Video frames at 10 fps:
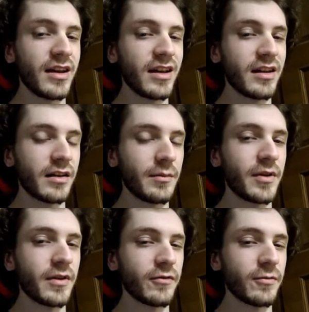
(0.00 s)
the
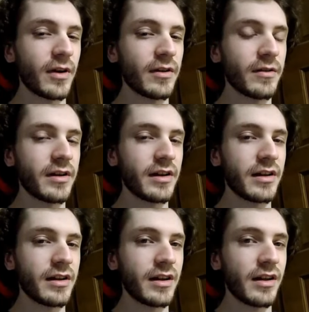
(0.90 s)
computer's rendering
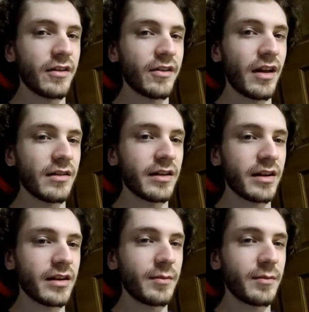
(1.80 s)
it, and it's not like